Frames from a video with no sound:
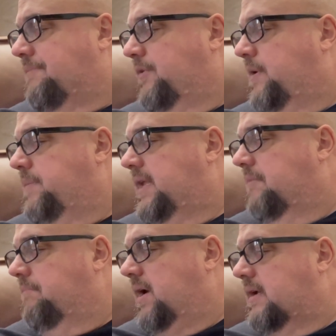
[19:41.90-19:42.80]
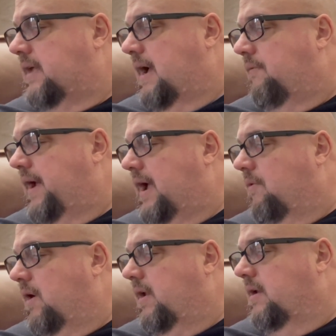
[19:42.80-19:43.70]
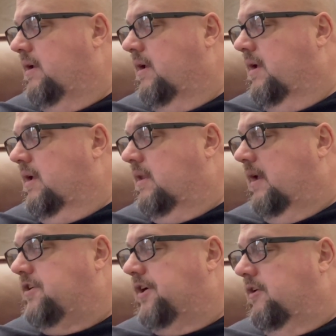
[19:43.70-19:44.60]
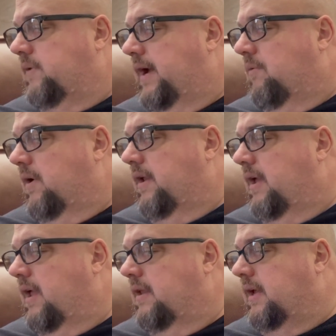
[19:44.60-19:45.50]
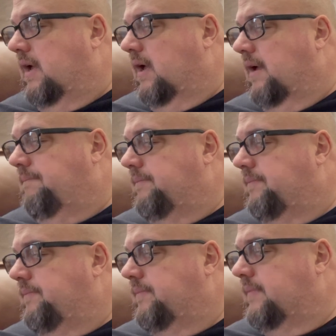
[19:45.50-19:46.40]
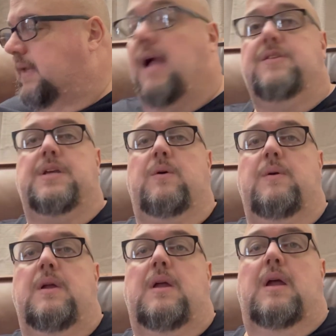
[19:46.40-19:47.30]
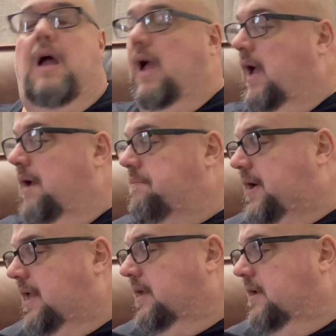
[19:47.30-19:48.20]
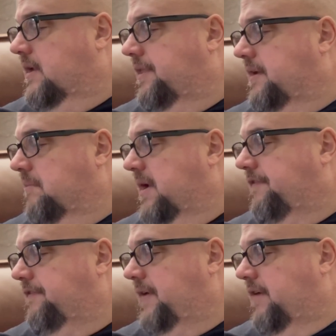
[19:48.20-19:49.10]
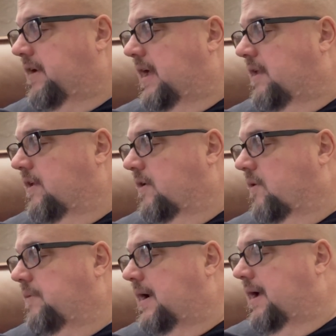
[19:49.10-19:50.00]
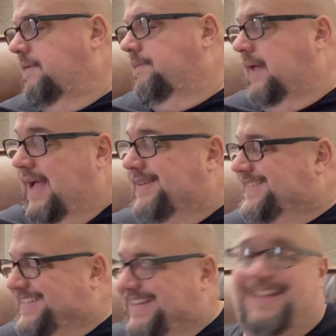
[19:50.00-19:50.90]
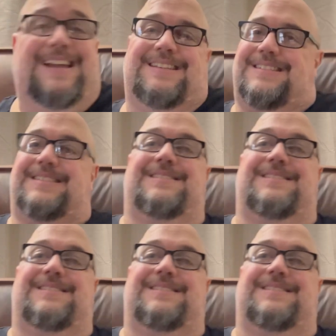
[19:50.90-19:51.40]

three would be the Buck, the Rat 1, the Ontario Rat 1, and the Gonzo. I'm probably gonna think my favorite out of the whole lot. It's